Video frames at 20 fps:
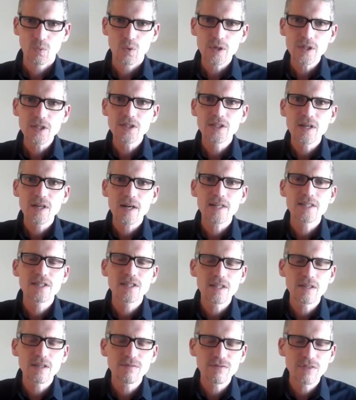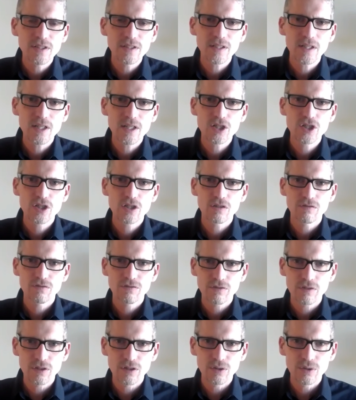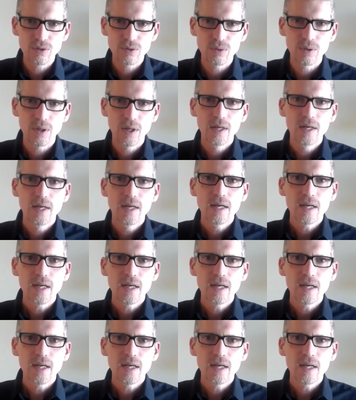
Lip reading: What is God's invitation for you